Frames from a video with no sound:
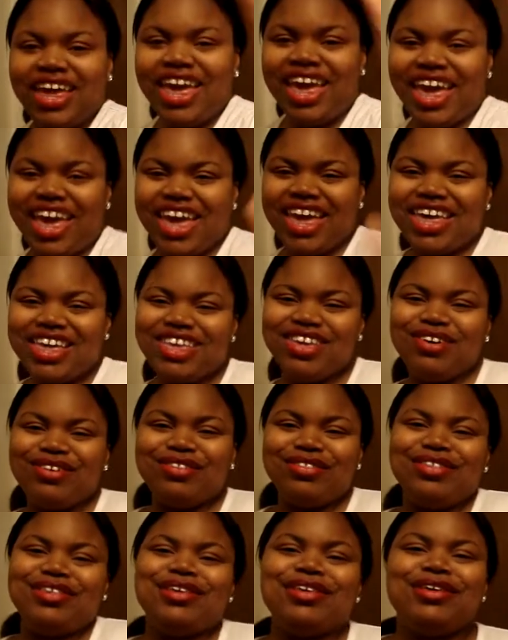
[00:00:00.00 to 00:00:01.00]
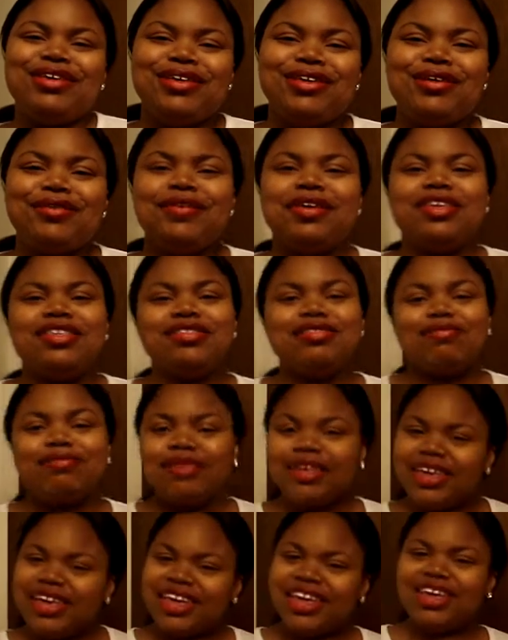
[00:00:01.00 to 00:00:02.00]
Hey YouTube, it's
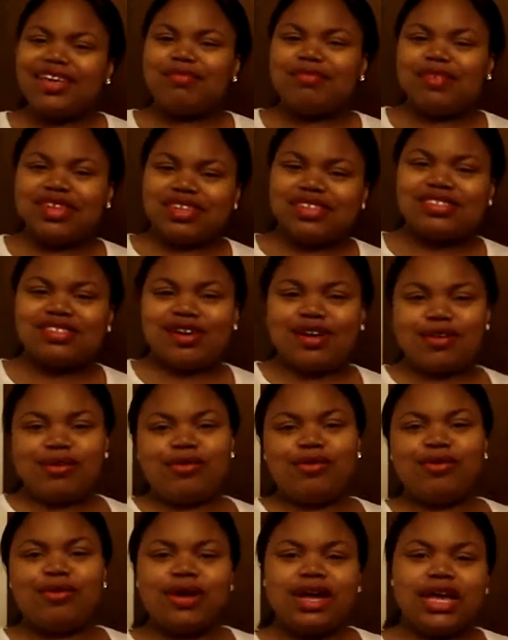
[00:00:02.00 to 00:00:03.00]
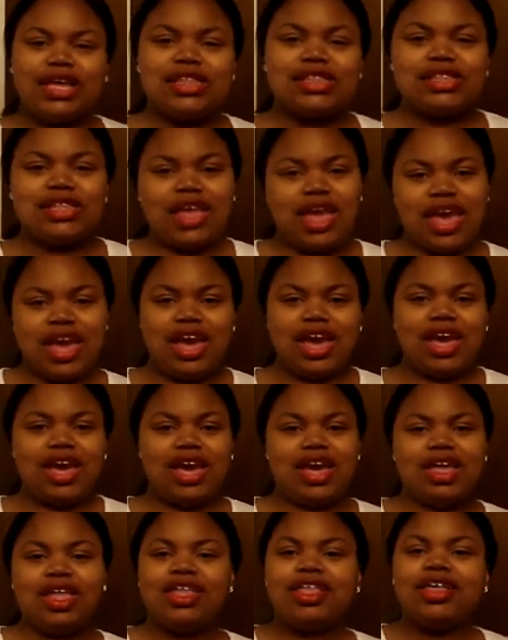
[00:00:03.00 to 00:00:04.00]
me, Miss Turquoise,
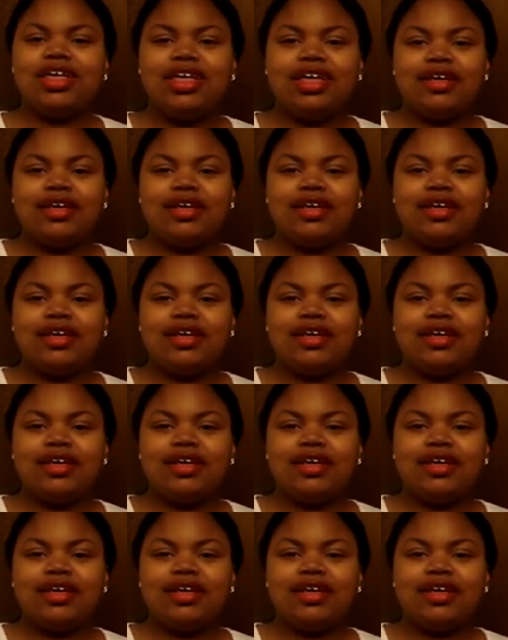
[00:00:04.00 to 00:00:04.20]
yeah,